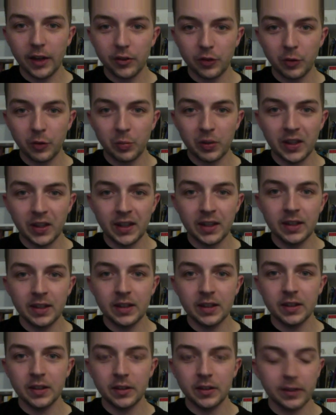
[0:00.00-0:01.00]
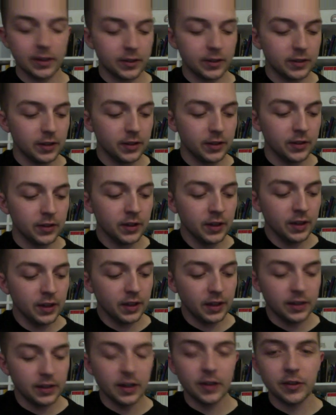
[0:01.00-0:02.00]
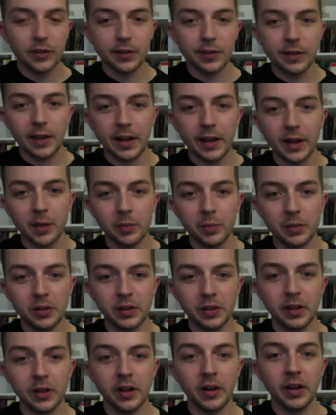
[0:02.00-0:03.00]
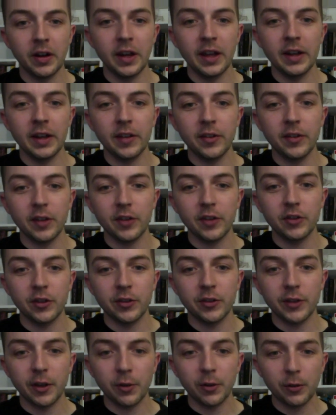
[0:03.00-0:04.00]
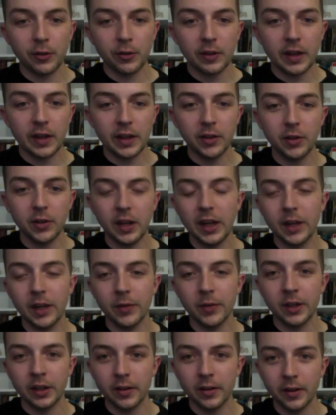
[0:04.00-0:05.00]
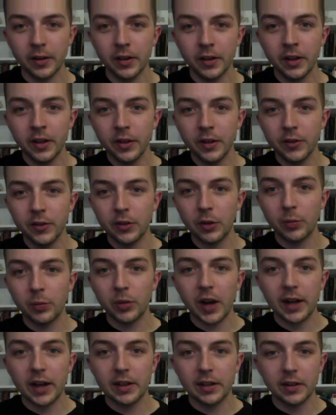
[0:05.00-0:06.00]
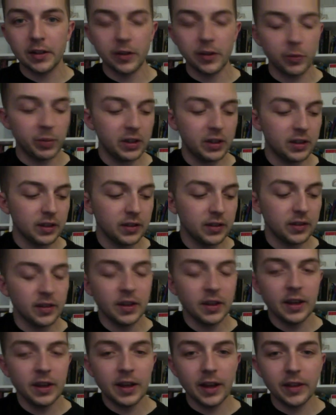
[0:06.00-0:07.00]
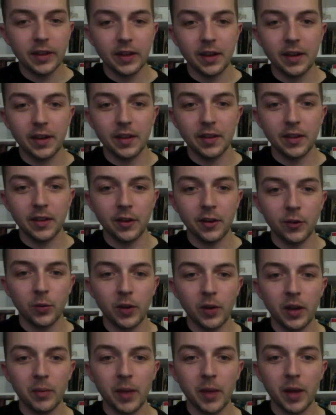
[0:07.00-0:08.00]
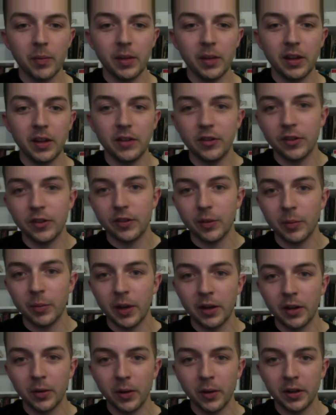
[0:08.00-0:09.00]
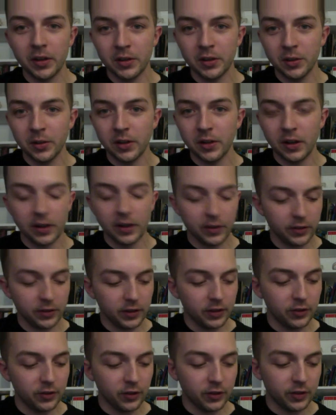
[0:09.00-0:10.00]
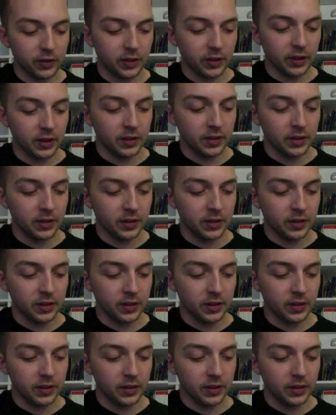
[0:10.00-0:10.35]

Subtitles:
playing it in the 60s, he does slide up to there, and it's such a subtle slide you can't even hear it. So practically speaking, I think this way might be just the better way to do it, honestly, just the,